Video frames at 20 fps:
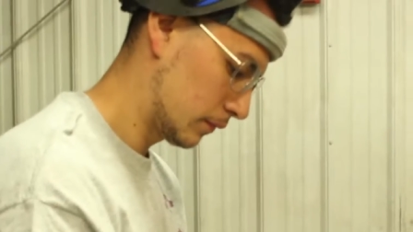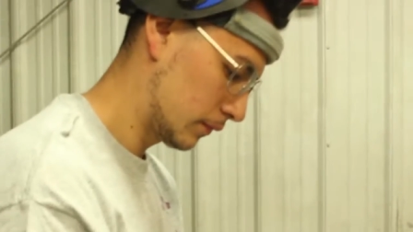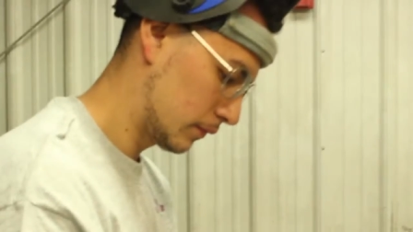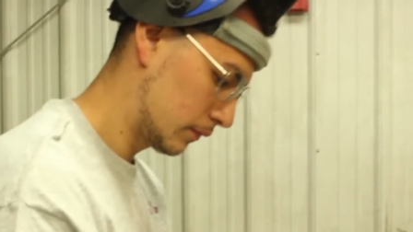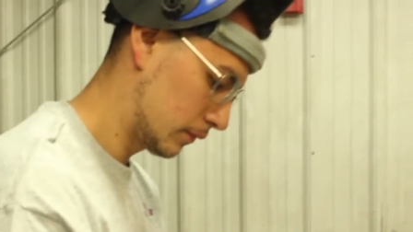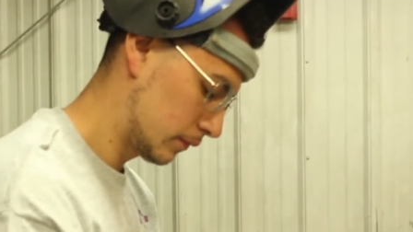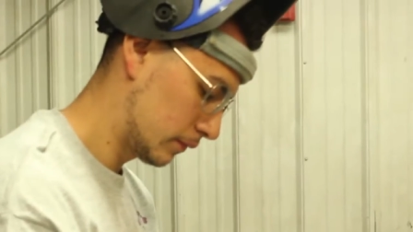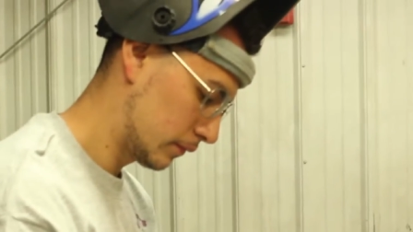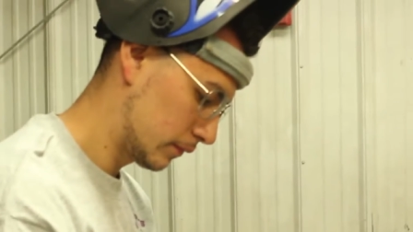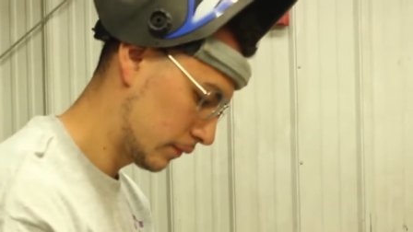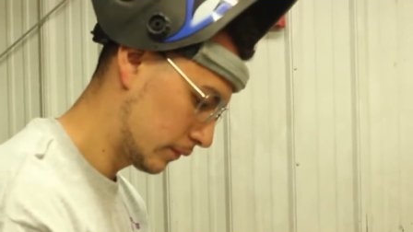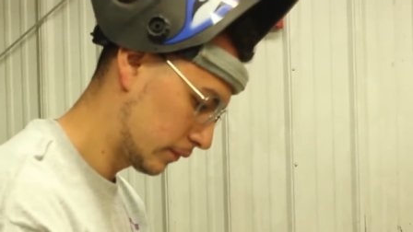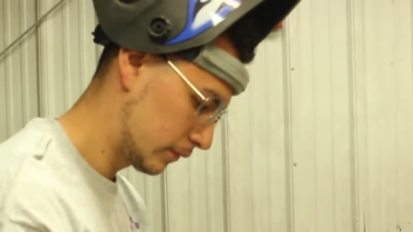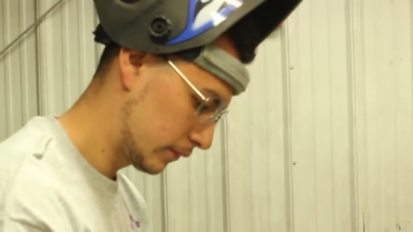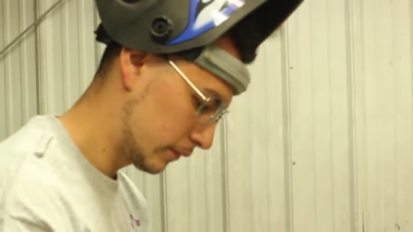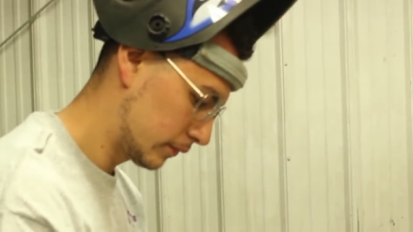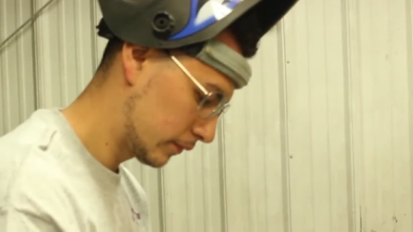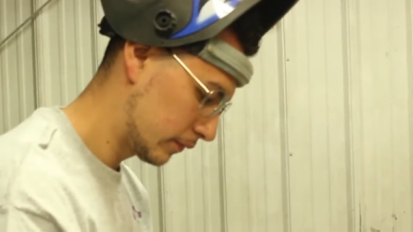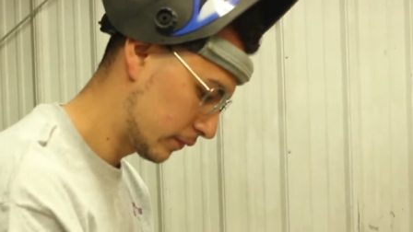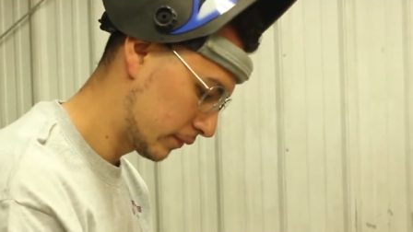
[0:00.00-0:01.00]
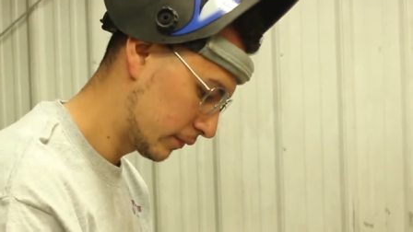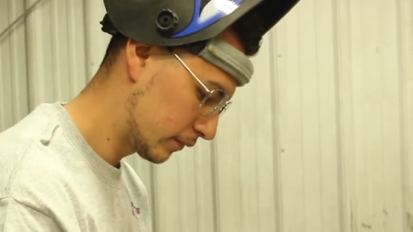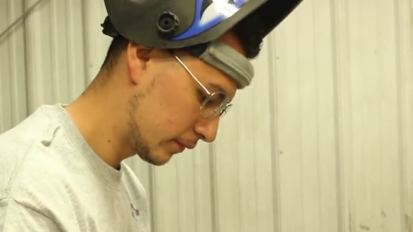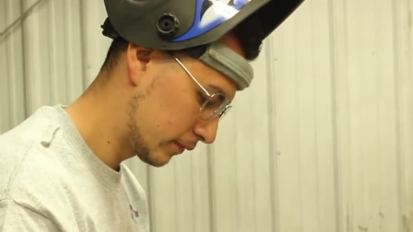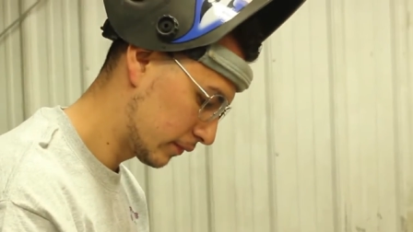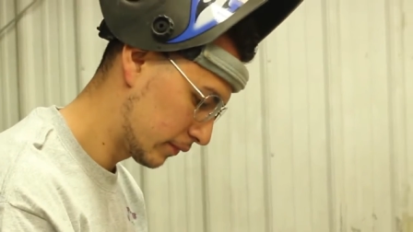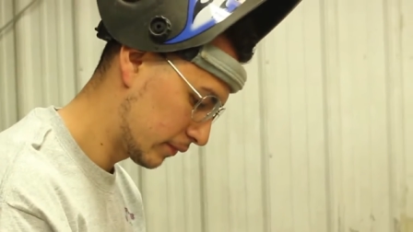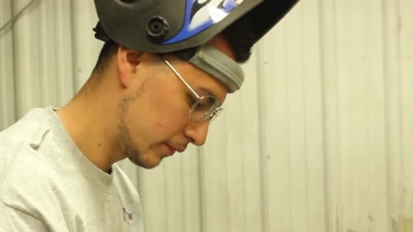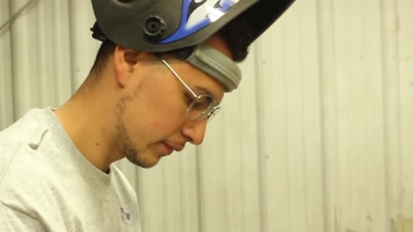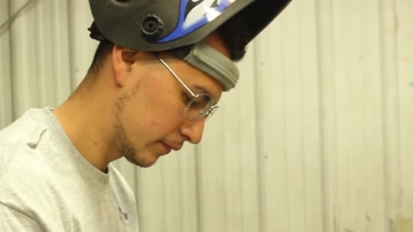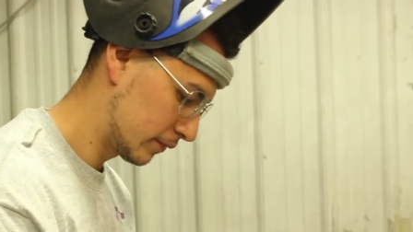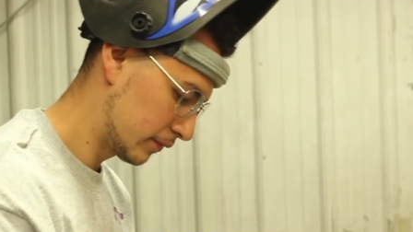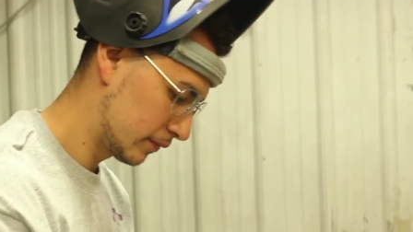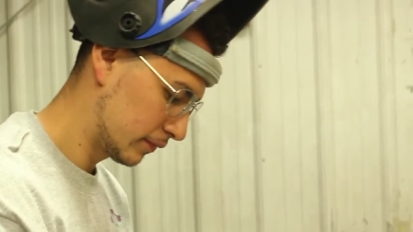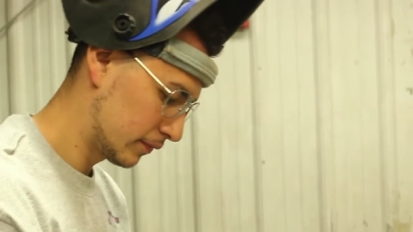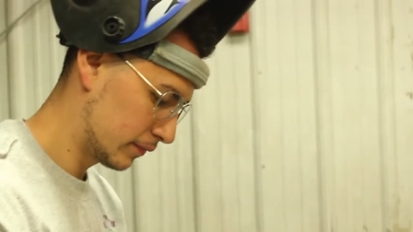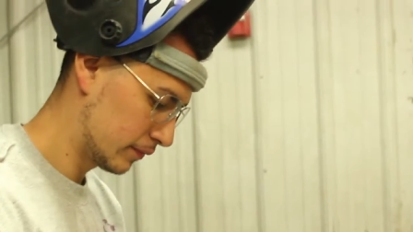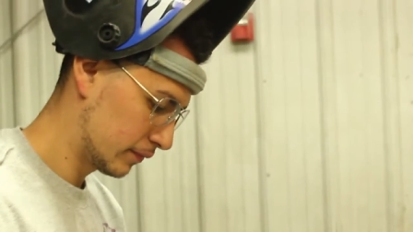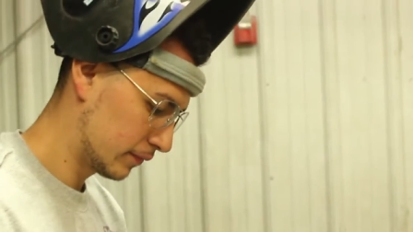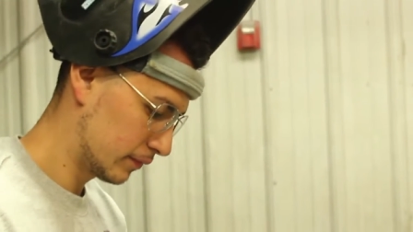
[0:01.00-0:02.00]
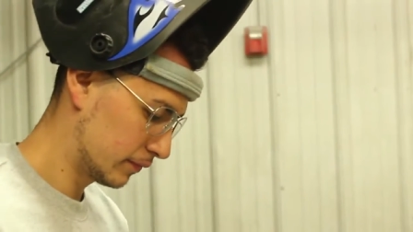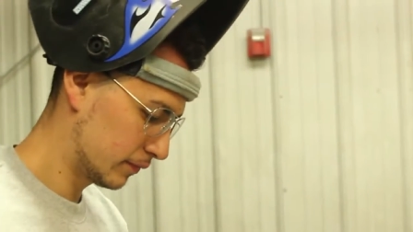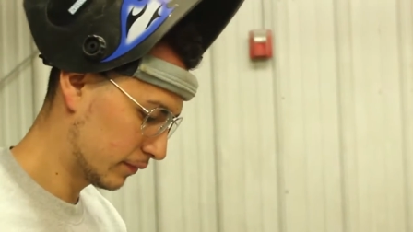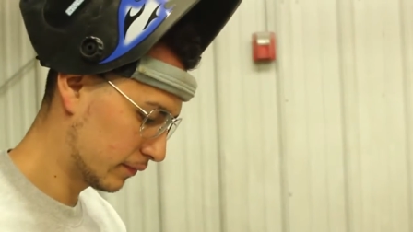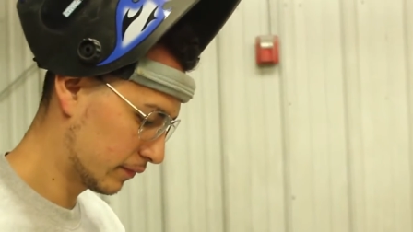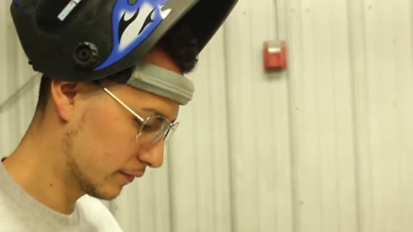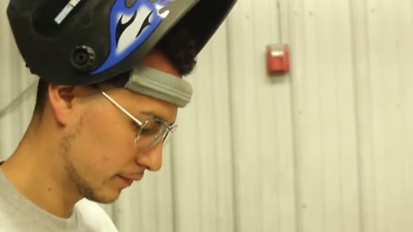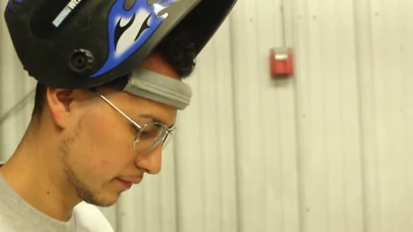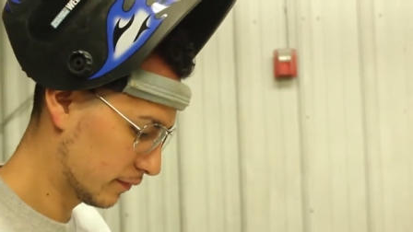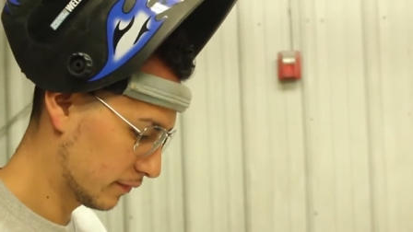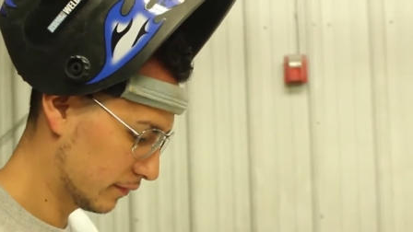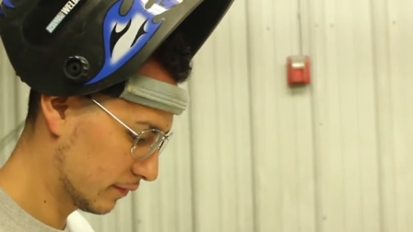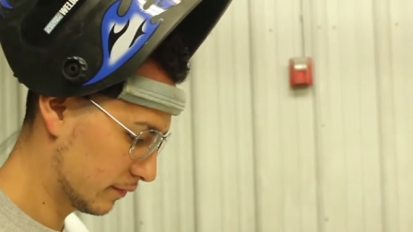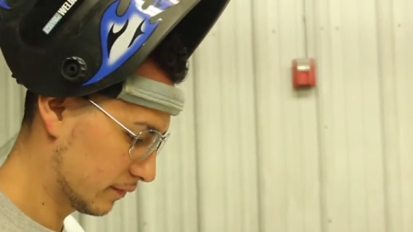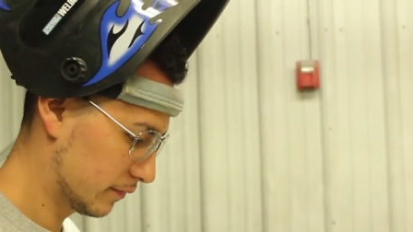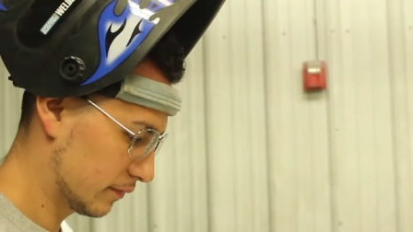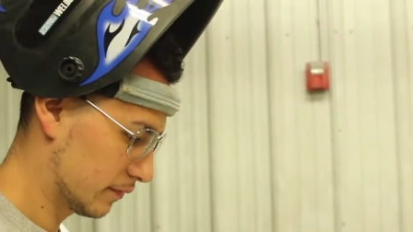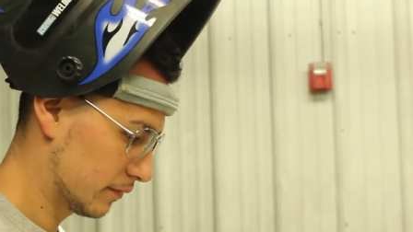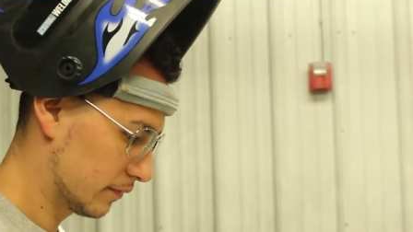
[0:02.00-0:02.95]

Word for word: possibly in 2014, have all their